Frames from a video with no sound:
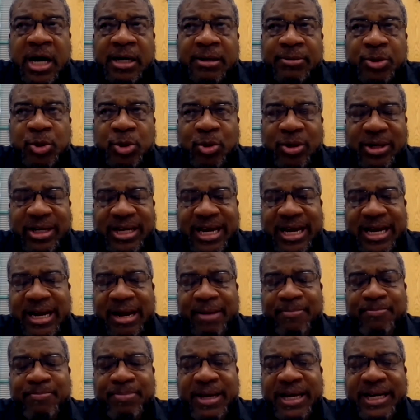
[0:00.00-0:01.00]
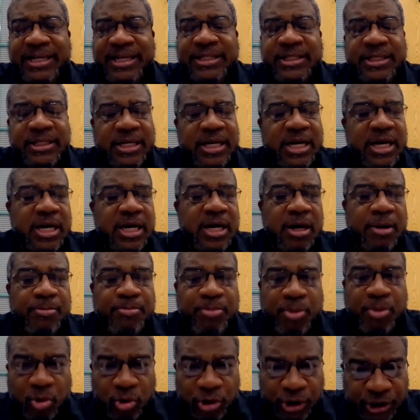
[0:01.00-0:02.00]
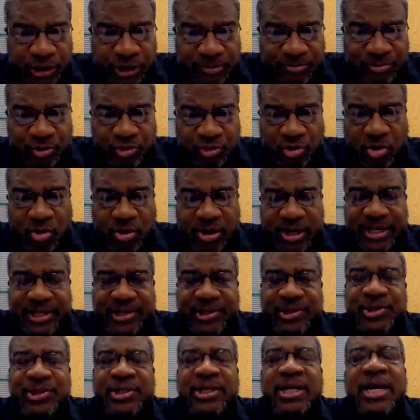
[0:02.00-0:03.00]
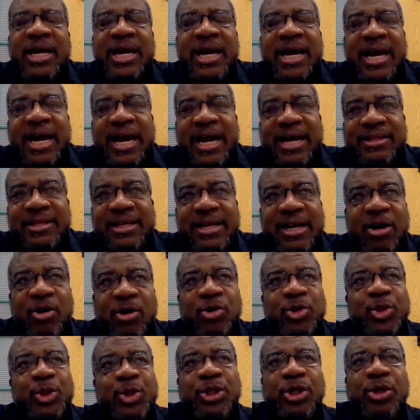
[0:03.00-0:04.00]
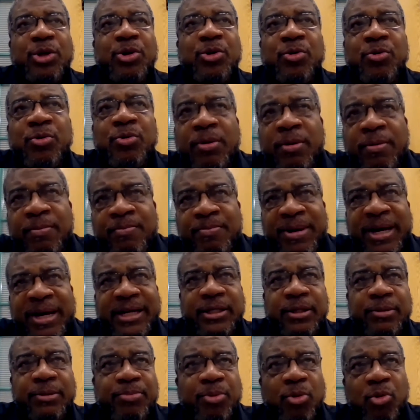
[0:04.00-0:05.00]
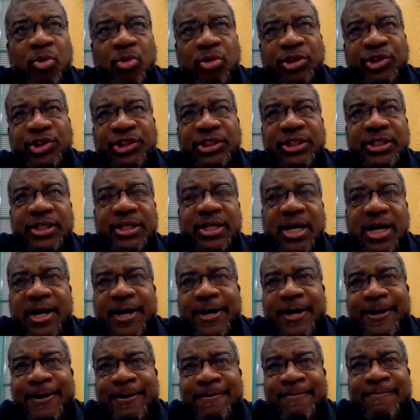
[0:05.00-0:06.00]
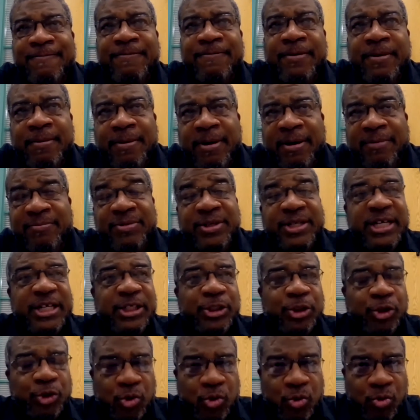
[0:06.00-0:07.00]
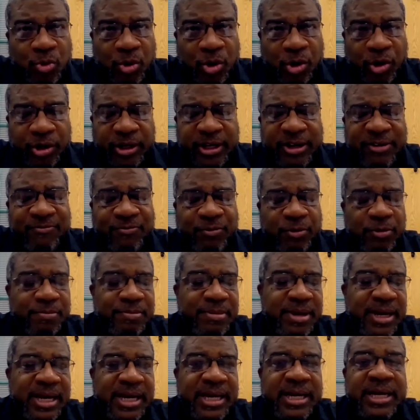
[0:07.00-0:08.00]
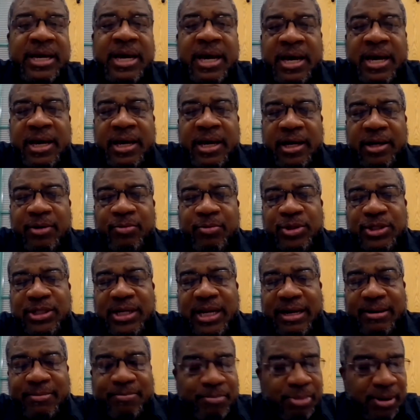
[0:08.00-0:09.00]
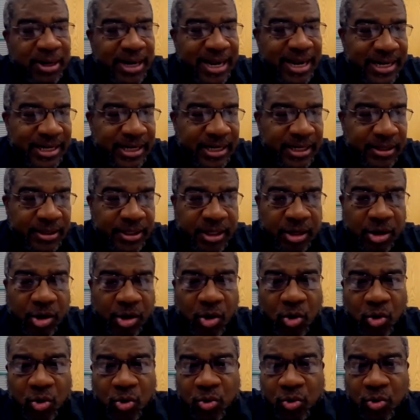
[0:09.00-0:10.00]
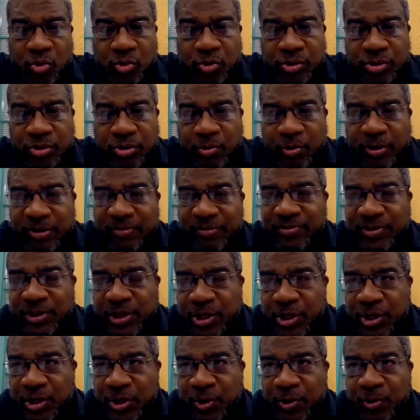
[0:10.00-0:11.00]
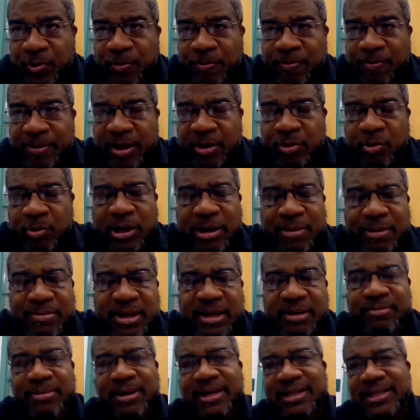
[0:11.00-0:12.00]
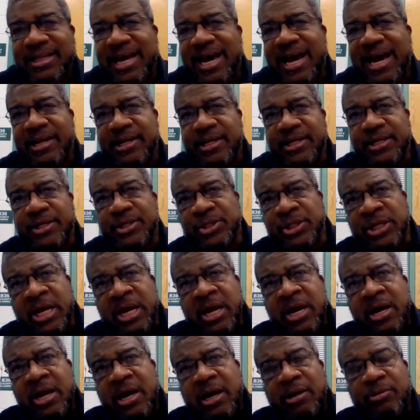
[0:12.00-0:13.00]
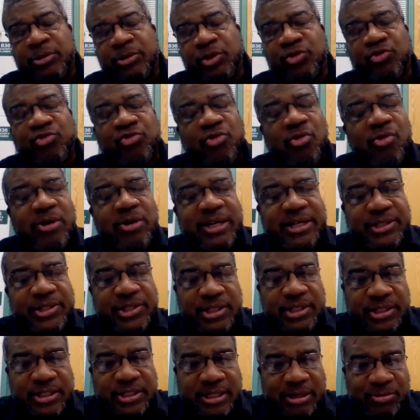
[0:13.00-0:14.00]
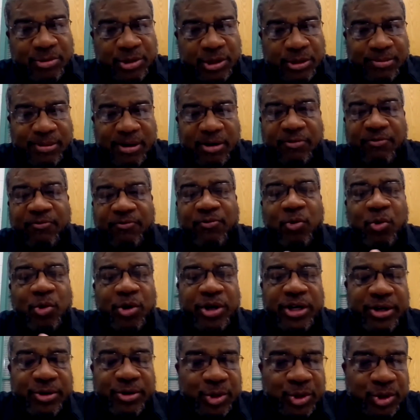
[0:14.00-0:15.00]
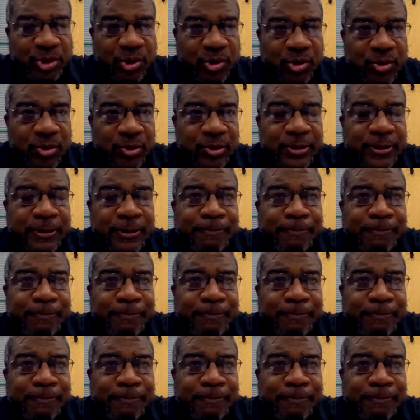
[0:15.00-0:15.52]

So again, I picked a portion of drawings, and then I also picked a portion of digital work. And for me, it was like blending the old with the new. And what I mean by that is I was drawing since I was about 4 years old.